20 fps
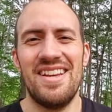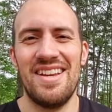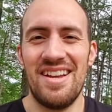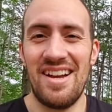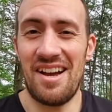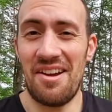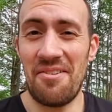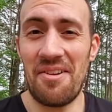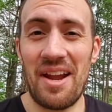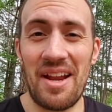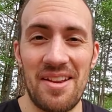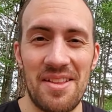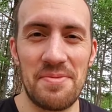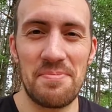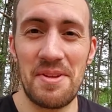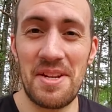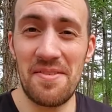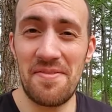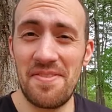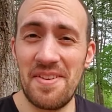Alright, it's
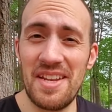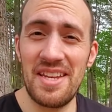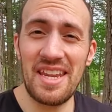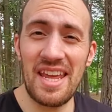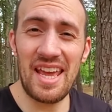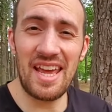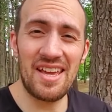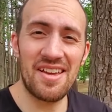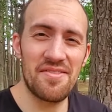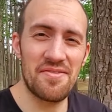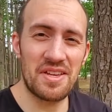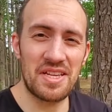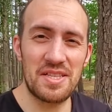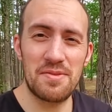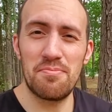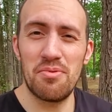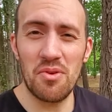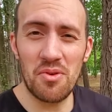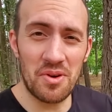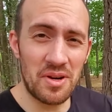been a fun day of
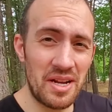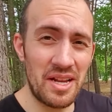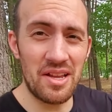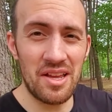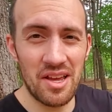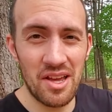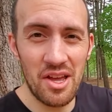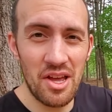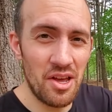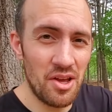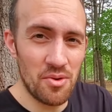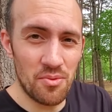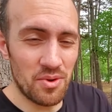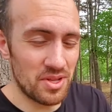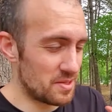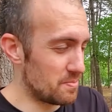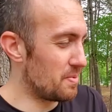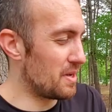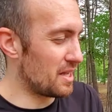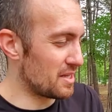exploring what's
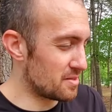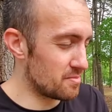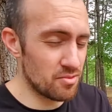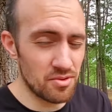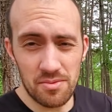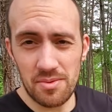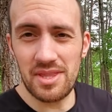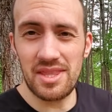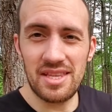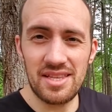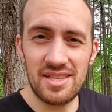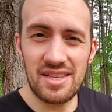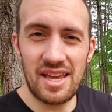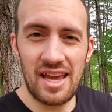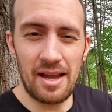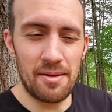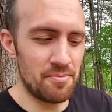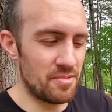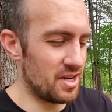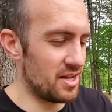possible with this
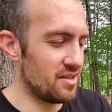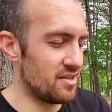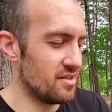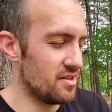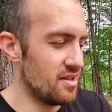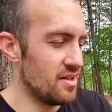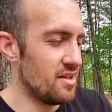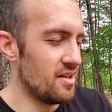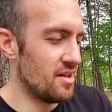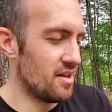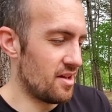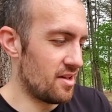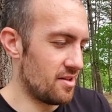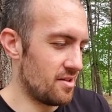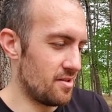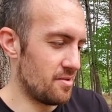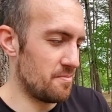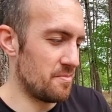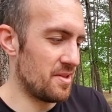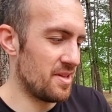camera.
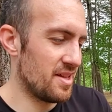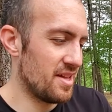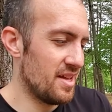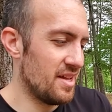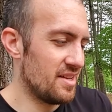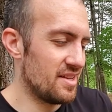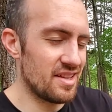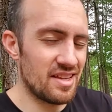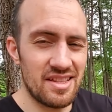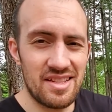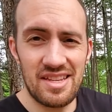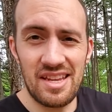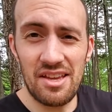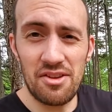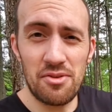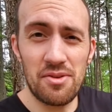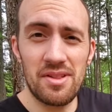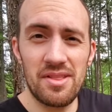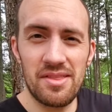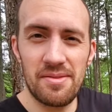To tell
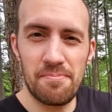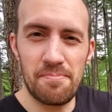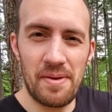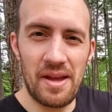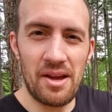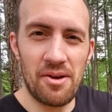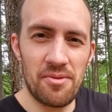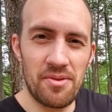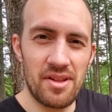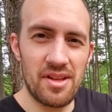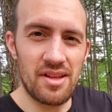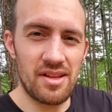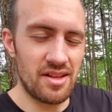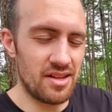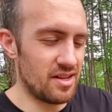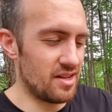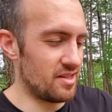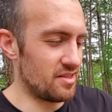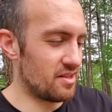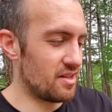you about
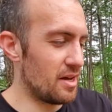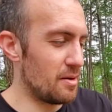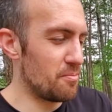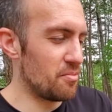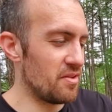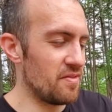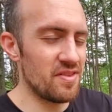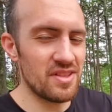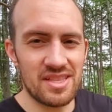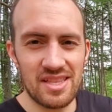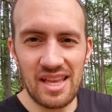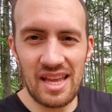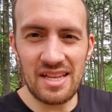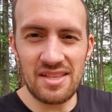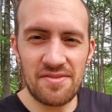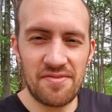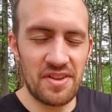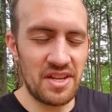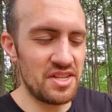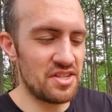a couple of its last
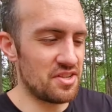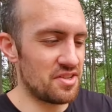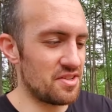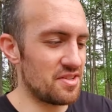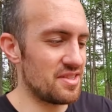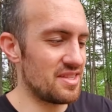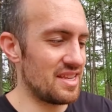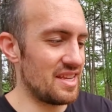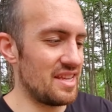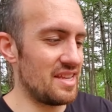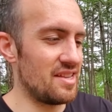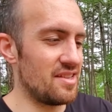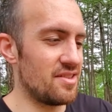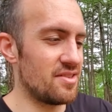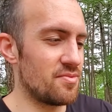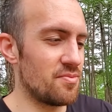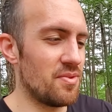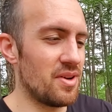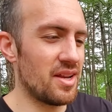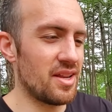features is,
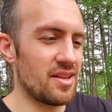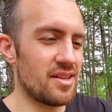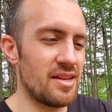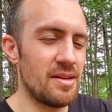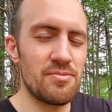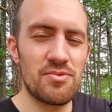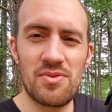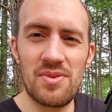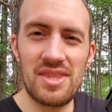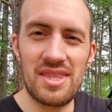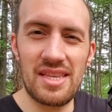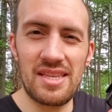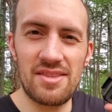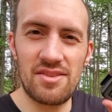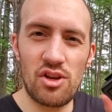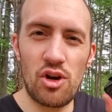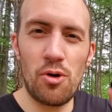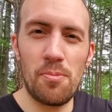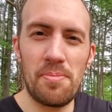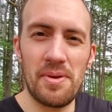one, it comes with this
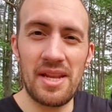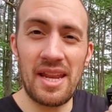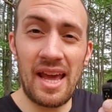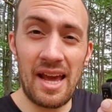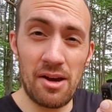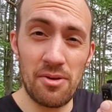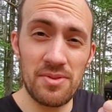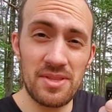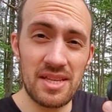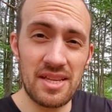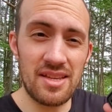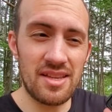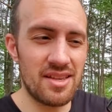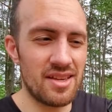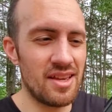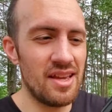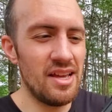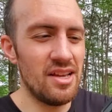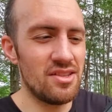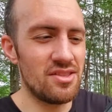open housing,
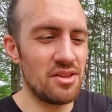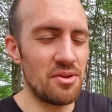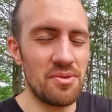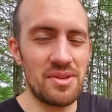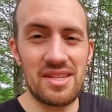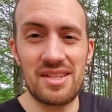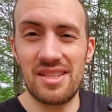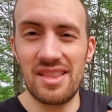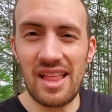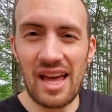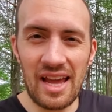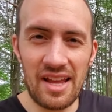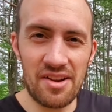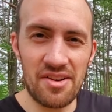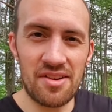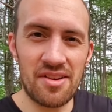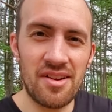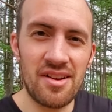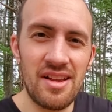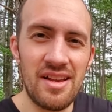so it's
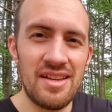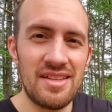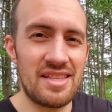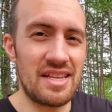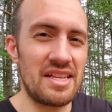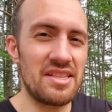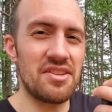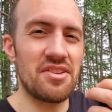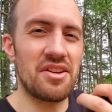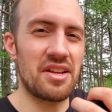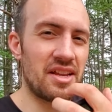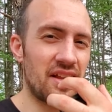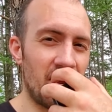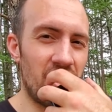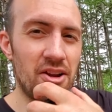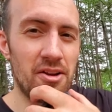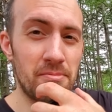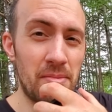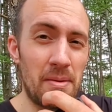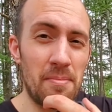lighter, it's easier to carry
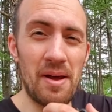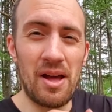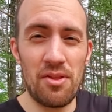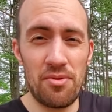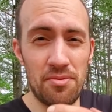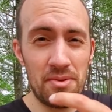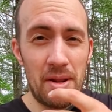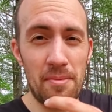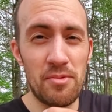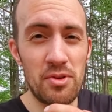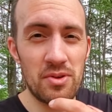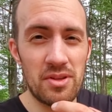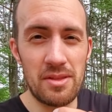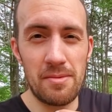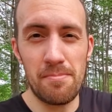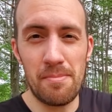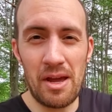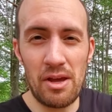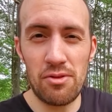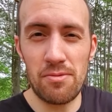in my mouth when I'm doing the
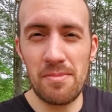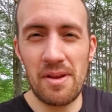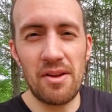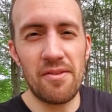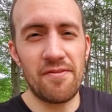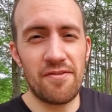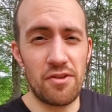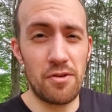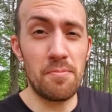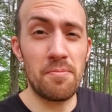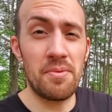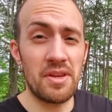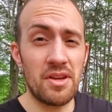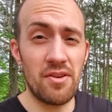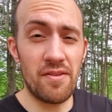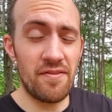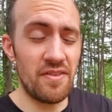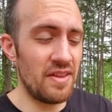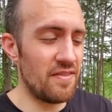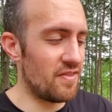mouth mount for
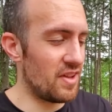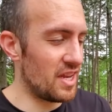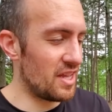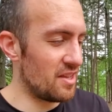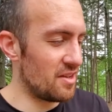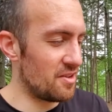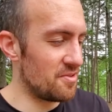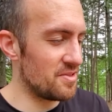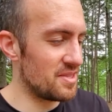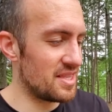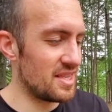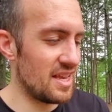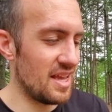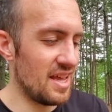POV videos,